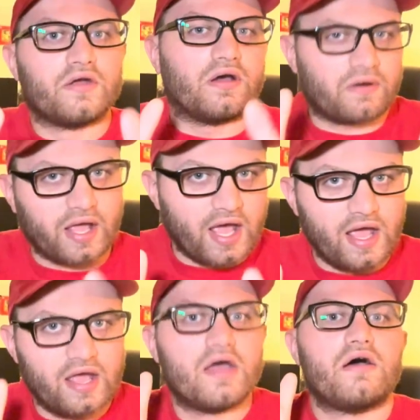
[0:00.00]

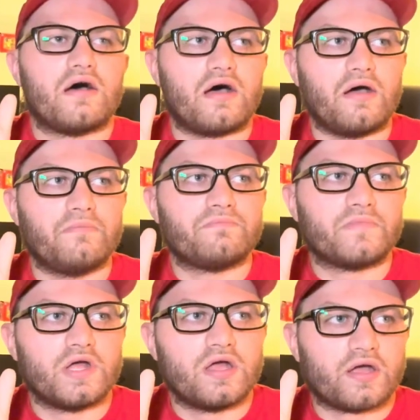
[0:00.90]
Okay. Um,
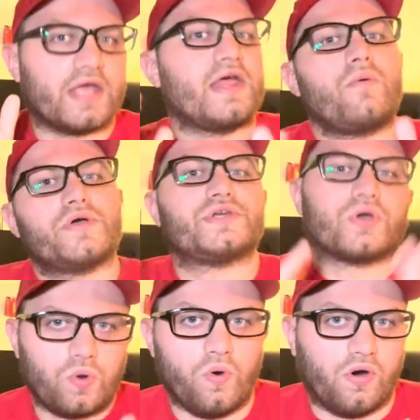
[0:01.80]
cause that
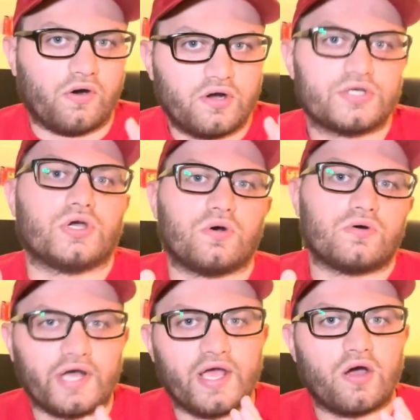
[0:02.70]
wasn't cool. So
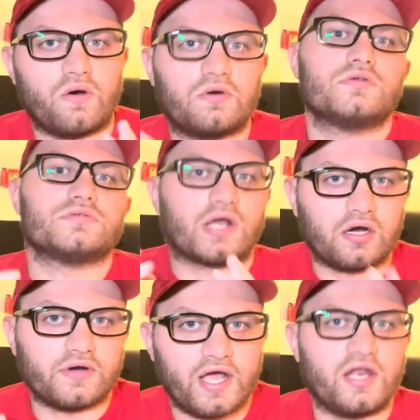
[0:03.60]
Lego,
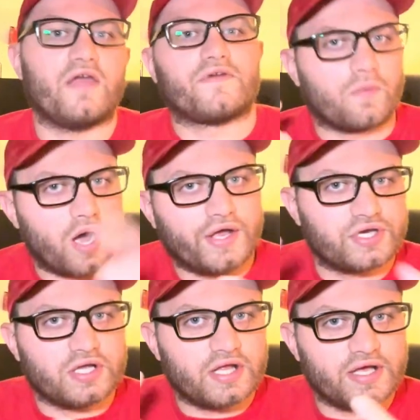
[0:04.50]
Legoland, if you're
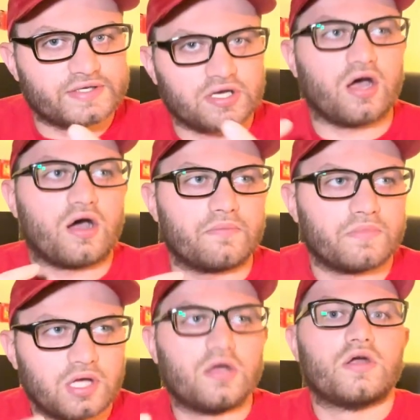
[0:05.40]
watching this, um,
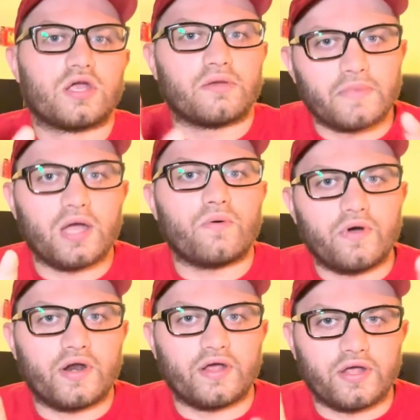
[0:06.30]
you might
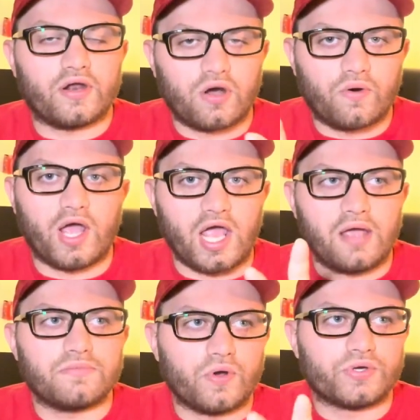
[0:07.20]
want to, you know,
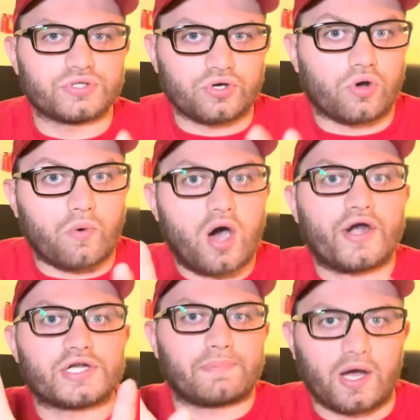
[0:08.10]
aim those little
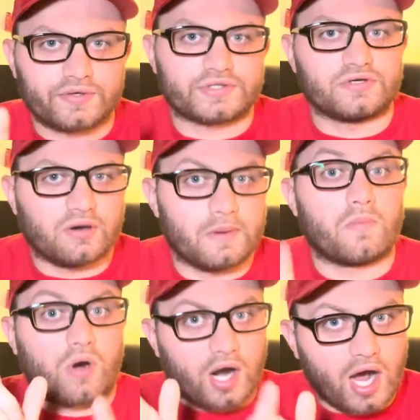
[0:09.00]
water spouts a little bit
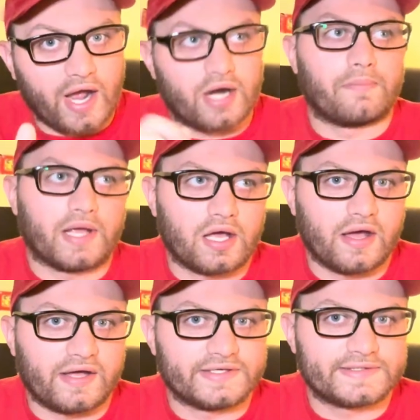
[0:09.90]
more higher
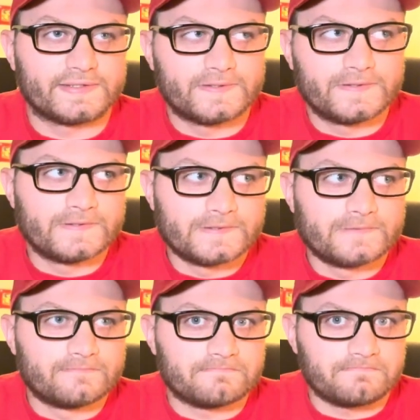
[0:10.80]
because,
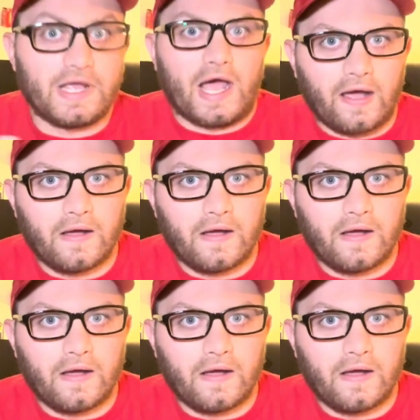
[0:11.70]
yeah.